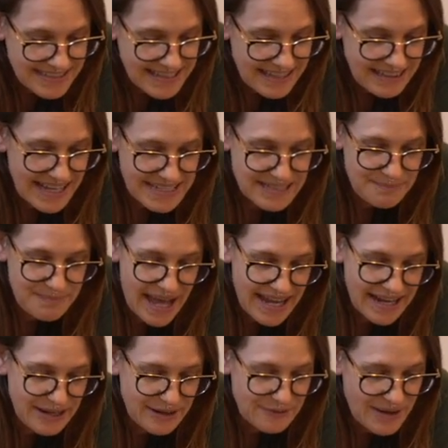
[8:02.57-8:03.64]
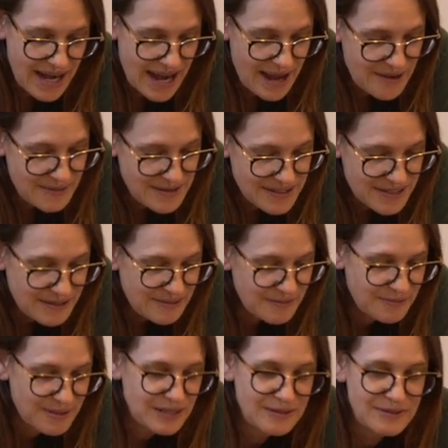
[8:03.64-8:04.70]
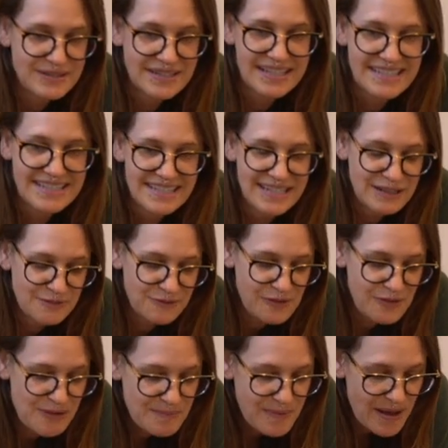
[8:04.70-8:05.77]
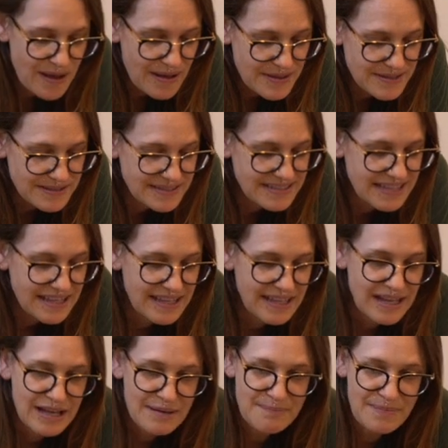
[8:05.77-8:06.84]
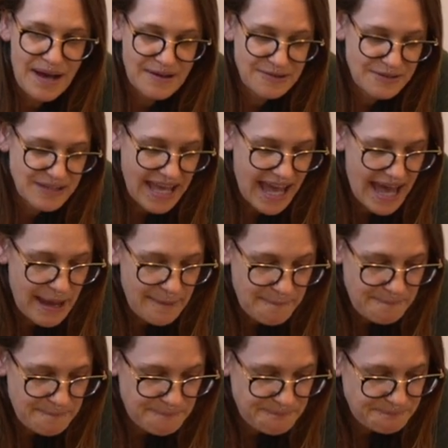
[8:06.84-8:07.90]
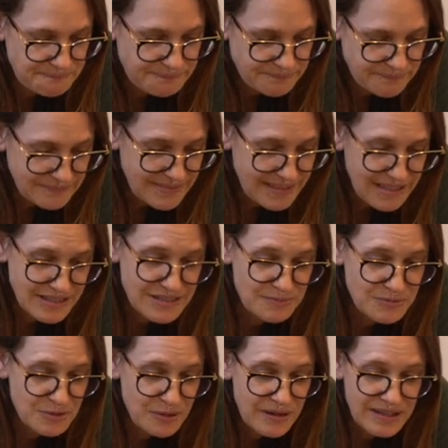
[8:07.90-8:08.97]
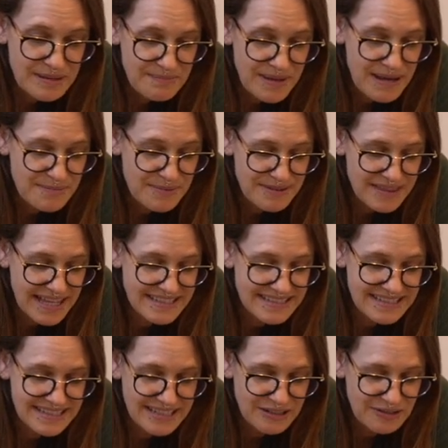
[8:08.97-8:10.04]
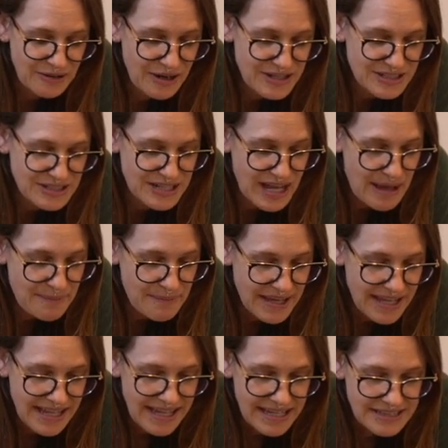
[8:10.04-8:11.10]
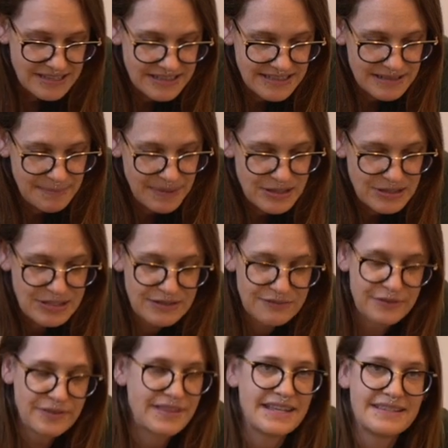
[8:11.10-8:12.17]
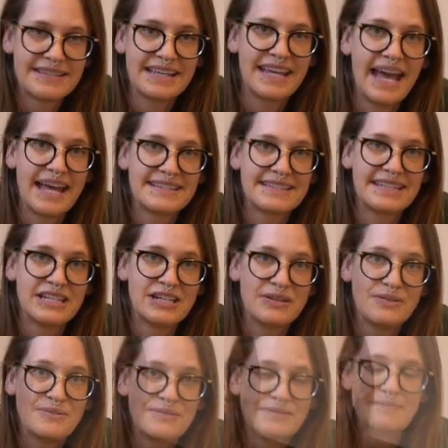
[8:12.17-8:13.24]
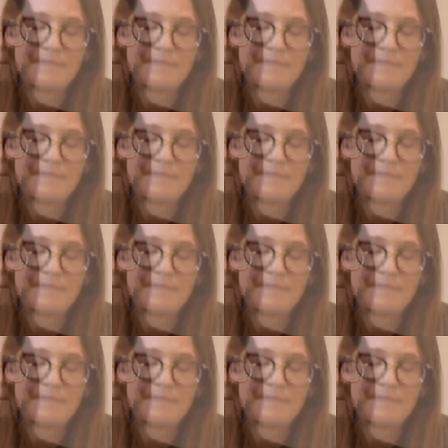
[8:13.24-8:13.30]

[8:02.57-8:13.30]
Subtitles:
They like to bat it around. We use tinfoil balls, a bottle cap, some toilet paper that's crunched up. It's just a bunch of different things that cats can use.